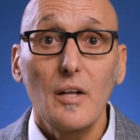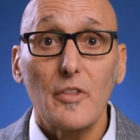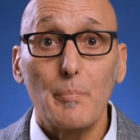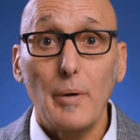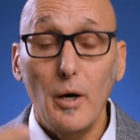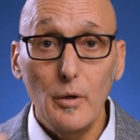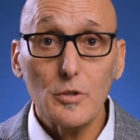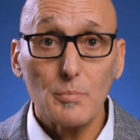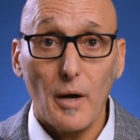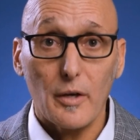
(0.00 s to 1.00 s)
the
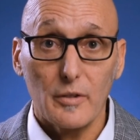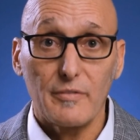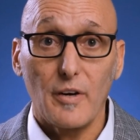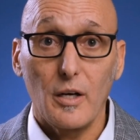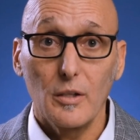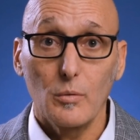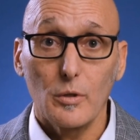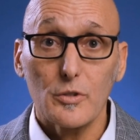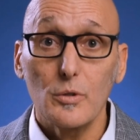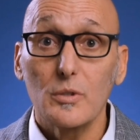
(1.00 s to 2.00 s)
postmodern
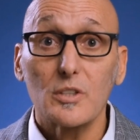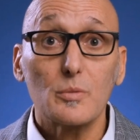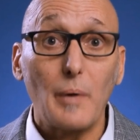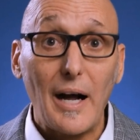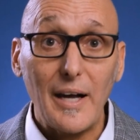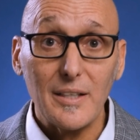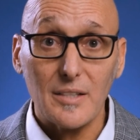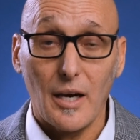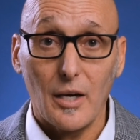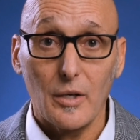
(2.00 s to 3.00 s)
followers who
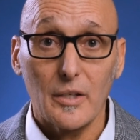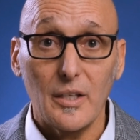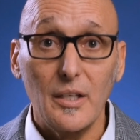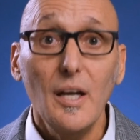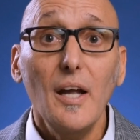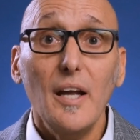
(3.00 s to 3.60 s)
despise hierarchy